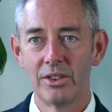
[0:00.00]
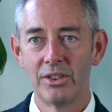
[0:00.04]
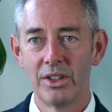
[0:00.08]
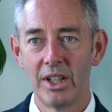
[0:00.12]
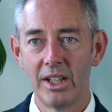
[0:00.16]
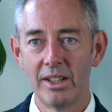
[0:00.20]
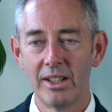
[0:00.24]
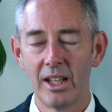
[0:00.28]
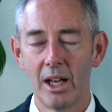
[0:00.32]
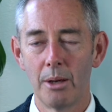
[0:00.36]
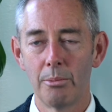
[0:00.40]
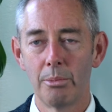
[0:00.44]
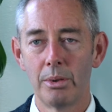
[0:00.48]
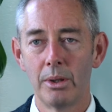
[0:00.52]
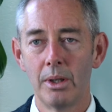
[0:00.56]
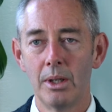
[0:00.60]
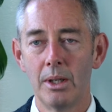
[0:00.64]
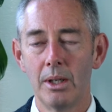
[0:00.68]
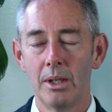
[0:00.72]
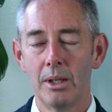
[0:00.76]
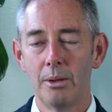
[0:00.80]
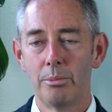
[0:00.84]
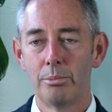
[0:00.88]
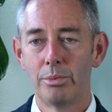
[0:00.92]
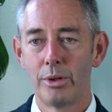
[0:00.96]

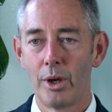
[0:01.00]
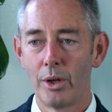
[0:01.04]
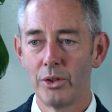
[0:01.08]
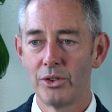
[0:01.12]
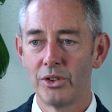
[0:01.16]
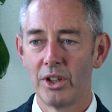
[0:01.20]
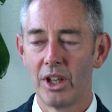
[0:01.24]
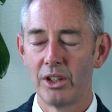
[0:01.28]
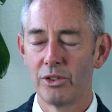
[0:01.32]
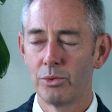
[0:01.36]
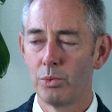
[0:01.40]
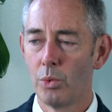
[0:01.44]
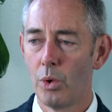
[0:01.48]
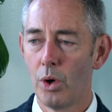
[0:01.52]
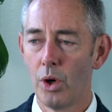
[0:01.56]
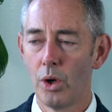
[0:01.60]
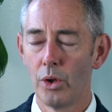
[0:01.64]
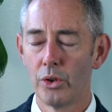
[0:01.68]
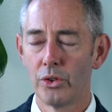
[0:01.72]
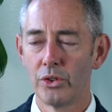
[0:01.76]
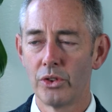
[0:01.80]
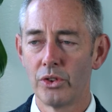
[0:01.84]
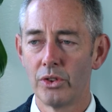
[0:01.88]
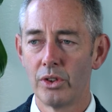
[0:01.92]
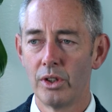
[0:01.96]
TDAP process
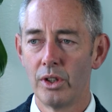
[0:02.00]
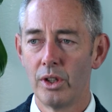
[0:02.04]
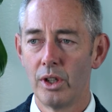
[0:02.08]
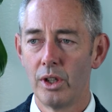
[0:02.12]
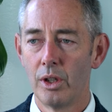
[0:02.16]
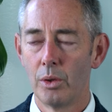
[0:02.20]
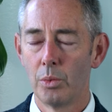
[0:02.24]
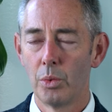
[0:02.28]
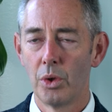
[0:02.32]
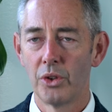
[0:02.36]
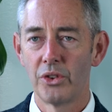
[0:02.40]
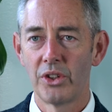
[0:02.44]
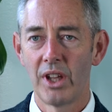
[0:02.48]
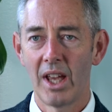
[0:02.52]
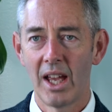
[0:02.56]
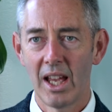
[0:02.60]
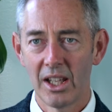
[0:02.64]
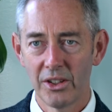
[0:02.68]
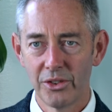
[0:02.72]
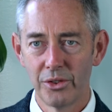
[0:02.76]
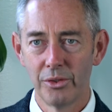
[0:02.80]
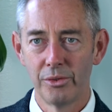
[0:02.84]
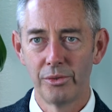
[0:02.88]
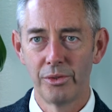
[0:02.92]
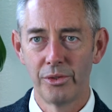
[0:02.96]
was
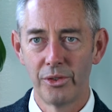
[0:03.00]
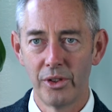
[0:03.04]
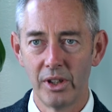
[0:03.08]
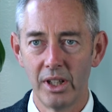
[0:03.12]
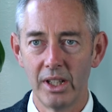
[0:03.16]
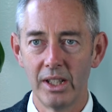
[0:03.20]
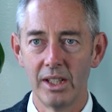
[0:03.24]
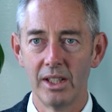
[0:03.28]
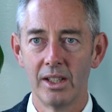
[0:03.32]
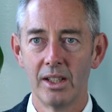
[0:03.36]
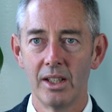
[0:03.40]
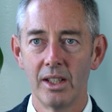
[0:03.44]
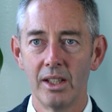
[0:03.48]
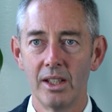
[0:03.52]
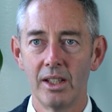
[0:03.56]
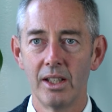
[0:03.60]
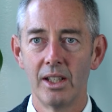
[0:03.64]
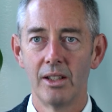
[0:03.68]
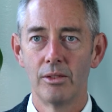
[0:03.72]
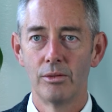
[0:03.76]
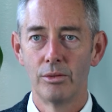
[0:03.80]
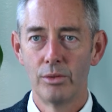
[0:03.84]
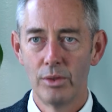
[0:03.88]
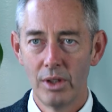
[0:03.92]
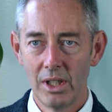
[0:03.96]
hassle-free.
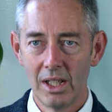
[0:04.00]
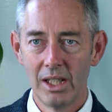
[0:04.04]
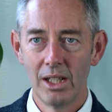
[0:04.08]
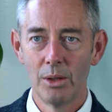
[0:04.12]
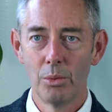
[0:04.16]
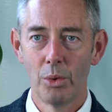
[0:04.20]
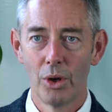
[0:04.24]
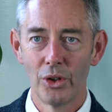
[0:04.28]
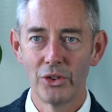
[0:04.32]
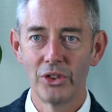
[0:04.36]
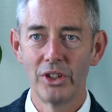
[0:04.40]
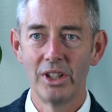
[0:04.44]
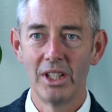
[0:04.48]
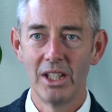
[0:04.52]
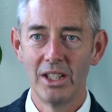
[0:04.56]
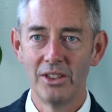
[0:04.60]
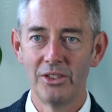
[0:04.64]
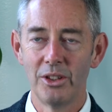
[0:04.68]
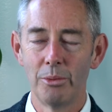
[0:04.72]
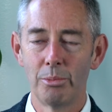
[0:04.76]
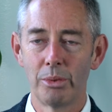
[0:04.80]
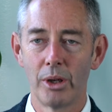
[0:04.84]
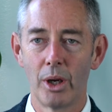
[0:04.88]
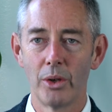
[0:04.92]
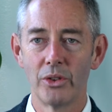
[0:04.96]
It really was an
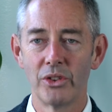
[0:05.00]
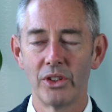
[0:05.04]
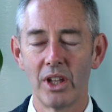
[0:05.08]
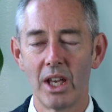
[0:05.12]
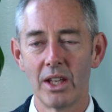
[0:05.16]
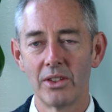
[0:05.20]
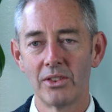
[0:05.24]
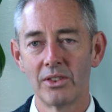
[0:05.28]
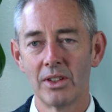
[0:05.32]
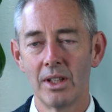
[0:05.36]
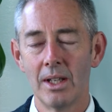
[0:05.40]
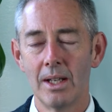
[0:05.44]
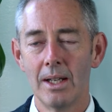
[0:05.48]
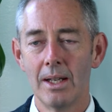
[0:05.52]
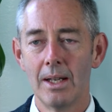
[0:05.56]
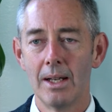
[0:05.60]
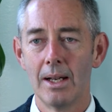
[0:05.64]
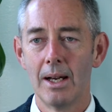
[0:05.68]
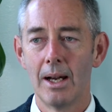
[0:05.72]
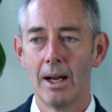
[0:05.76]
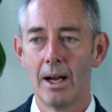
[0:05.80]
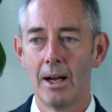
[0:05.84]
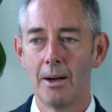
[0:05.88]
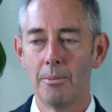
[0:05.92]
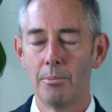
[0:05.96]
easy process.
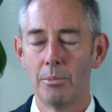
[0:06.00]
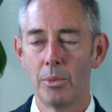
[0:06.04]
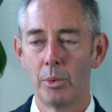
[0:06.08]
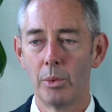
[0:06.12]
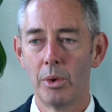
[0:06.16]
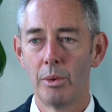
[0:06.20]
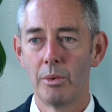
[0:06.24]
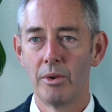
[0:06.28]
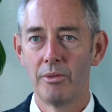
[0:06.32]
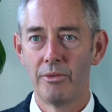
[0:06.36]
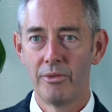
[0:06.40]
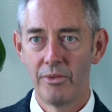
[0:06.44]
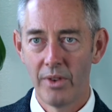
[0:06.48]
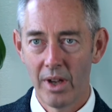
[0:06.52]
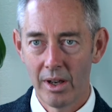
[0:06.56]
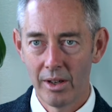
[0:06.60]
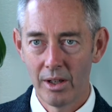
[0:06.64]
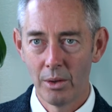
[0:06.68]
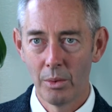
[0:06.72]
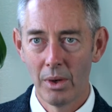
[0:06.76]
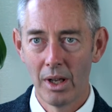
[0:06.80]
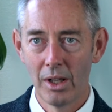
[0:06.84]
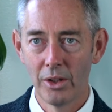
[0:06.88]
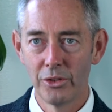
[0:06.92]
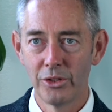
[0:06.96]
We were
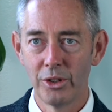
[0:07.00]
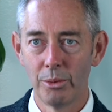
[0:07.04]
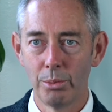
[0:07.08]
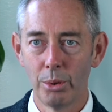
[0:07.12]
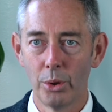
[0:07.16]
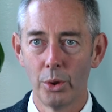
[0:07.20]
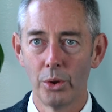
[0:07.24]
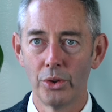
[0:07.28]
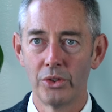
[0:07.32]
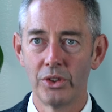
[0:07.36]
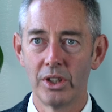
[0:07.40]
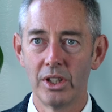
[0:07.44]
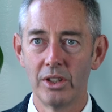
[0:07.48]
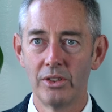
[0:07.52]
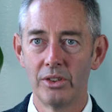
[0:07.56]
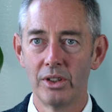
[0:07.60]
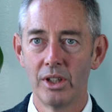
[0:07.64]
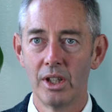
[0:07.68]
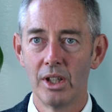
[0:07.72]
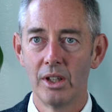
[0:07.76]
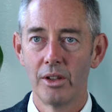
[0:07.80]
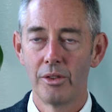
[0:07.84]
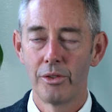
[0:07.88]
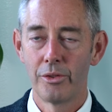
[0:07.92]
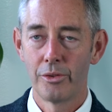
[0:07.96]
very well supported
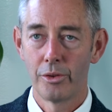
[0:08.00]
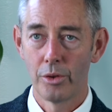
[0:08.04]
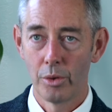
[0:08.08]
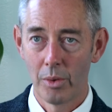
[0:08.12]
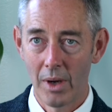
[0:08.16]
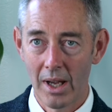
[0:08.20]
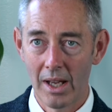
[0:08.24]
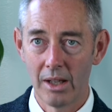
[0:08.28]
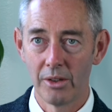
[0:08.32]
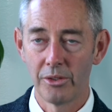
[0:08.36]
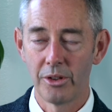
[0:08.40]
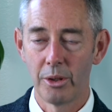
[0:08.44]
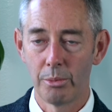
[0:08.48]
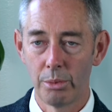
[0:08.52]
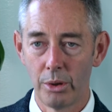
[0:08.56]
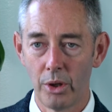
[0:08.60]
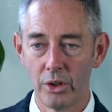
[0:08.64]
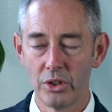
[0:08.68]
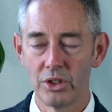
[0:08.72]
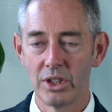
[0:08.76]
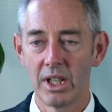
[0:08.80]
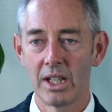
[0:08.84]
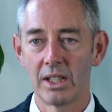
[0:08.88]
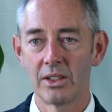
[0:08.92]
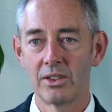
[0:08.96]
throughout the
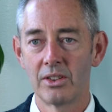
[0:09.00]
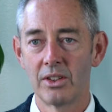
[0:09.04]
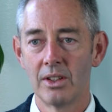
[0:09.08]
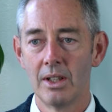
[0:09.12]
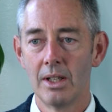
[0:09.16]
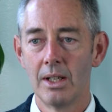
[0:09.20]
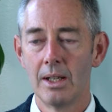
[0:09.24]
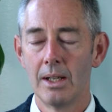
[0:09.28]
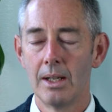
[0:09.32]
project.